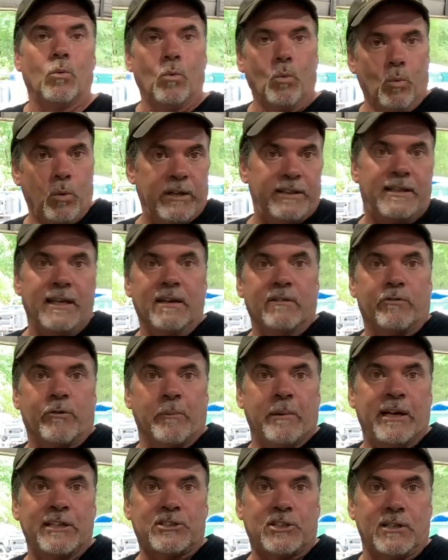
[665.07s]
with the
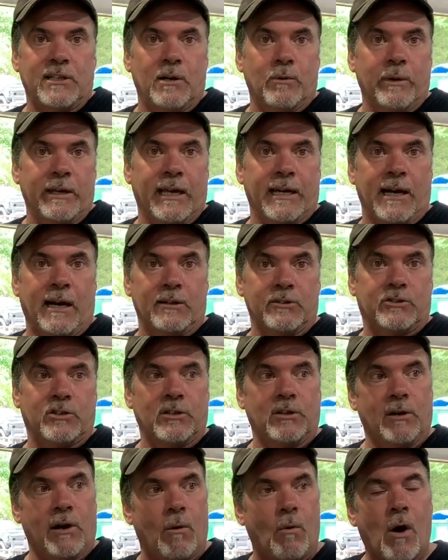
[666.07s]
information that we get out to
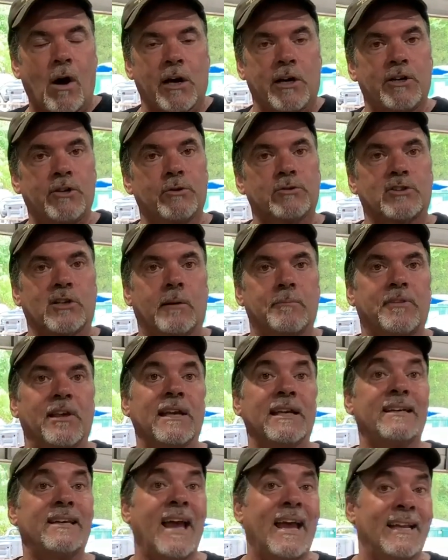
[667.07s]
you. I want to do
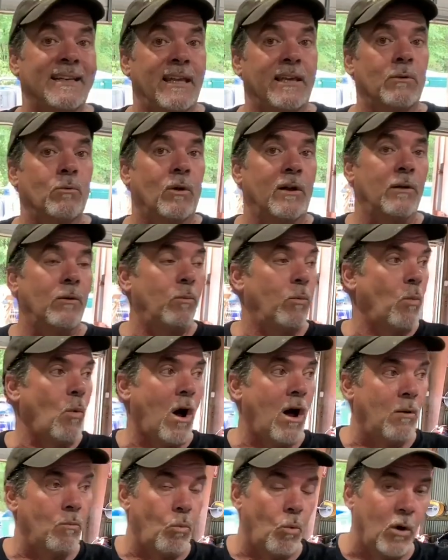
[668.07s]
something daily
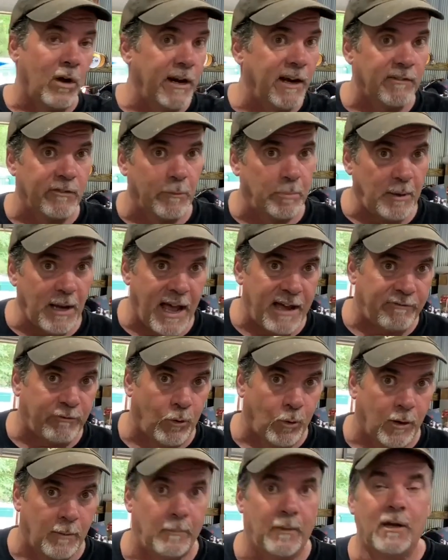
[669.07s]
on whatever
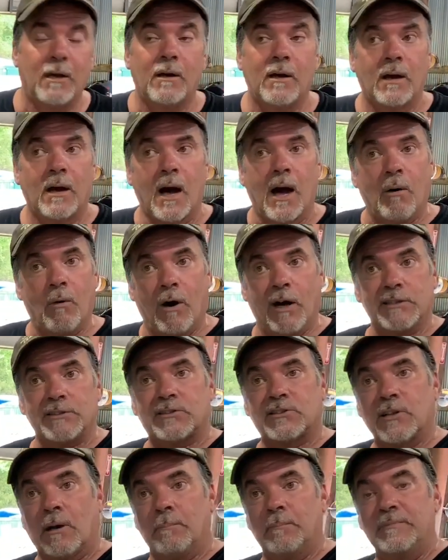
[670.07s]
platform. I want
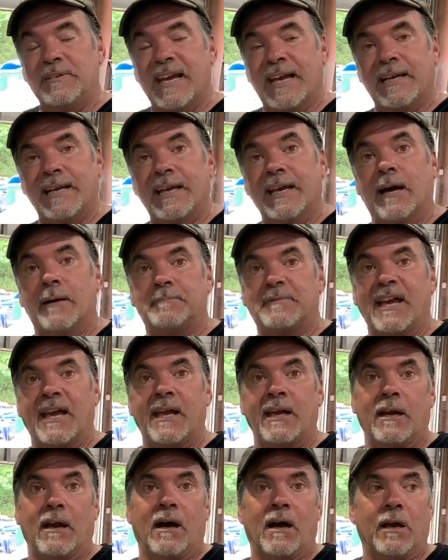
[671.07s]
some daily
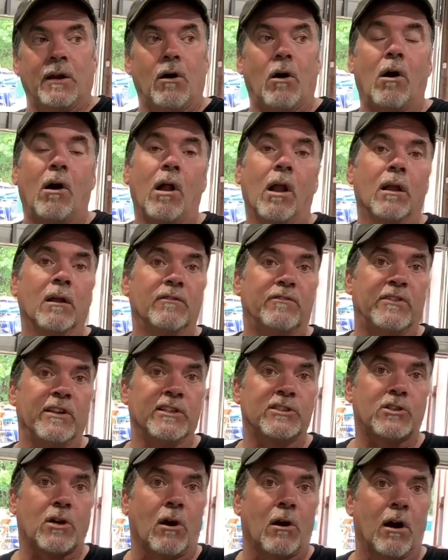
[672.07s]
update on all of
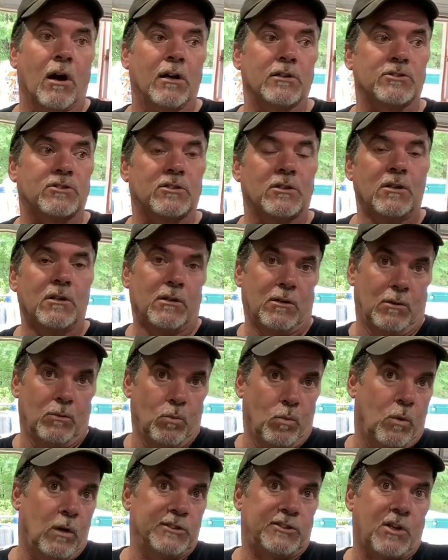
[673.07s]
these cars,
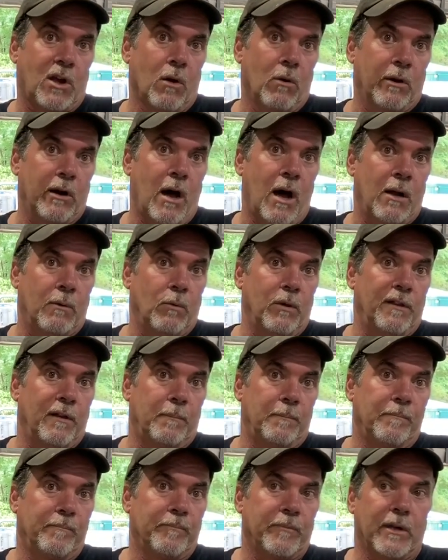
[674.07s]
what's going on
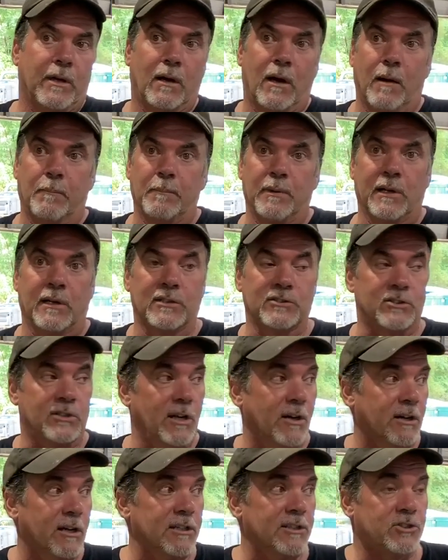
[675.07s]
with them, because
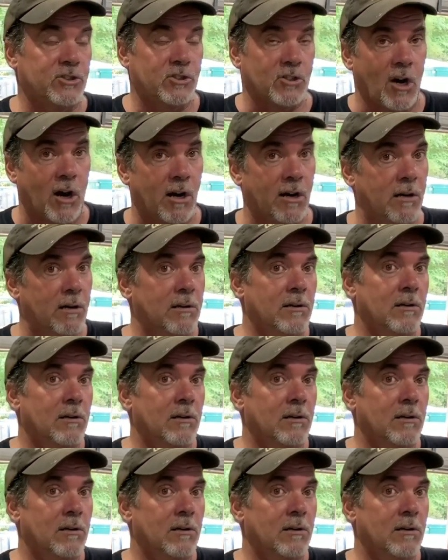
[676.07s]
they're going to start